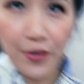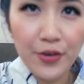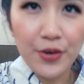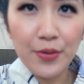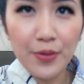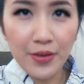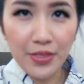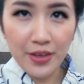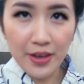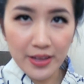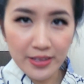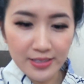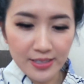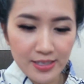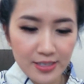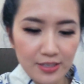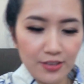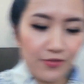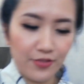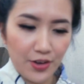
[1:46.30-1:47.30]
photo with it
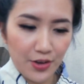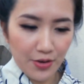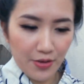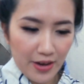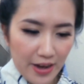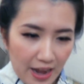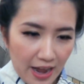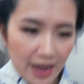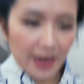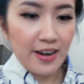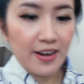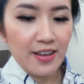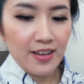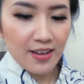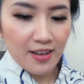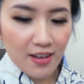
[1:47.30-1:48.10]
since the photo I had